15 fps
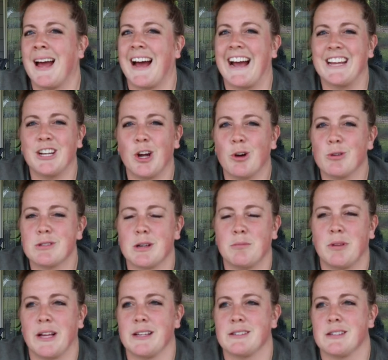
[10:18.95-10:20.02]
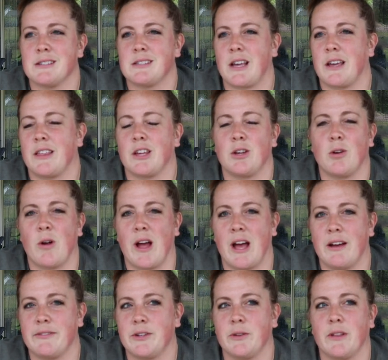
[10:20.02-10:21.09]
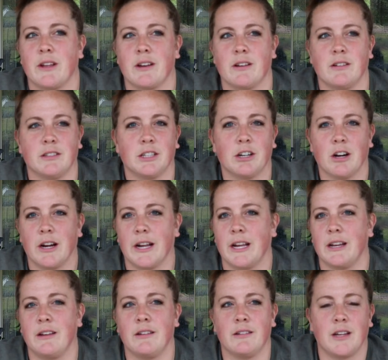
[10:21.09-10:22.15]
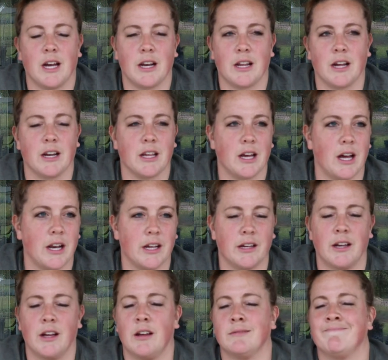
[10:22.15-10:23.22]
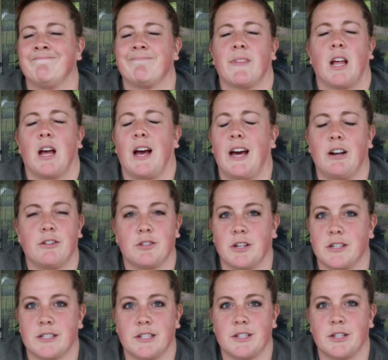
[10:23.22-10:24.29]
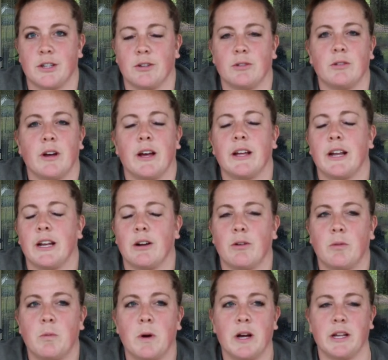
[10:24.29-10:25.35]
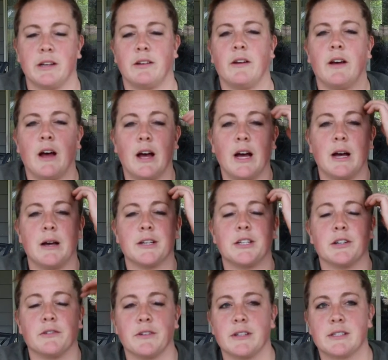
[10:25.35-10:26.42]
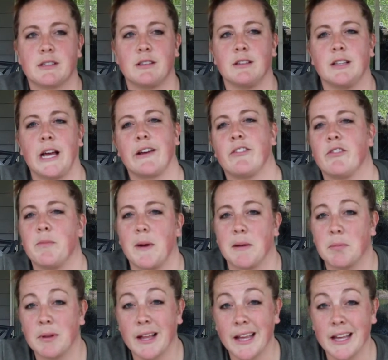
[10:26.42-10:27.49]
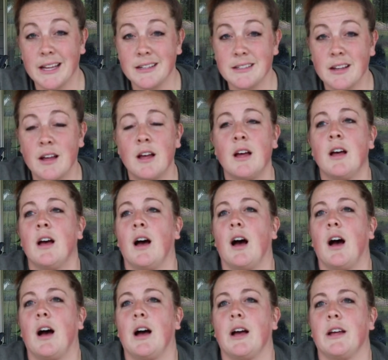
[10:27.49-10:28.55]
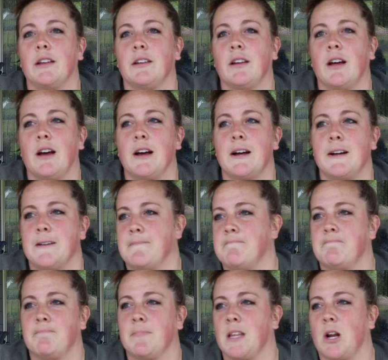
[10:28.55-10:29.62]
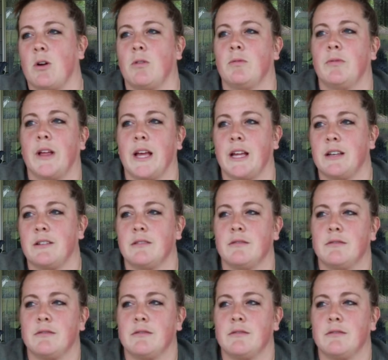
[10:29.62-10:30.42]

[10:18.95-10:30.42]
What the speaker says: I know some places say that you don't have to, that it'll degrade, yada, yada, yada. I don't trust it too, and I don't want to risk the life of my plant on, you know, it